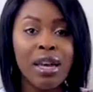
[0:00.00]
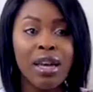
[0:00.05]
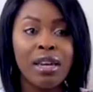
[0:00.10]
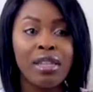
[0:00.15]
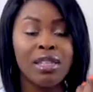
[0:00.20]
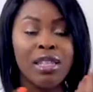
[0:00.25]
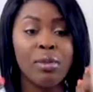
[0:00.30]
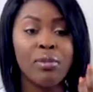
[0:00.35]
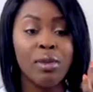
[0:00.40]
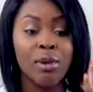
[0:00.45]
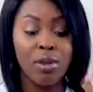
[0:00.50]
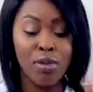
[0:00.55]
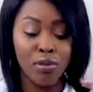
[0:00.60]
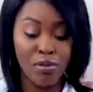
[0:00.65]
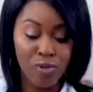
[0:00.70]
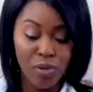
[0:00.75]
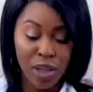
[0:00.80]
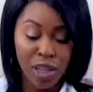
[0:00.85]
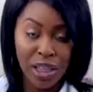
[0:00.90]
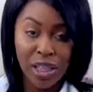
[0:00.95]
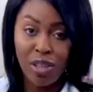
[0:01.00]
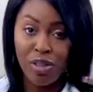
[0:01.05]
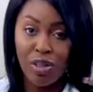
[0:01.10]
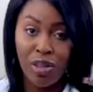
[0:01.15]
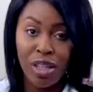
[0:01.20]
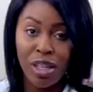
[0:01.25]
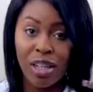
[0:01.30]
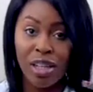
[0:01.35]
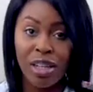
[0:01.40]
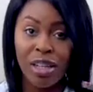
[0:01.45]
and it smelled really,
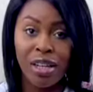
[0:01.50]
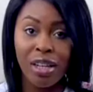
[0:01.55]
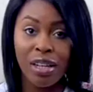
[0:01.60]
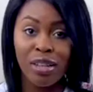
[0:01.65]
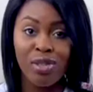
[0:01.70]
really good.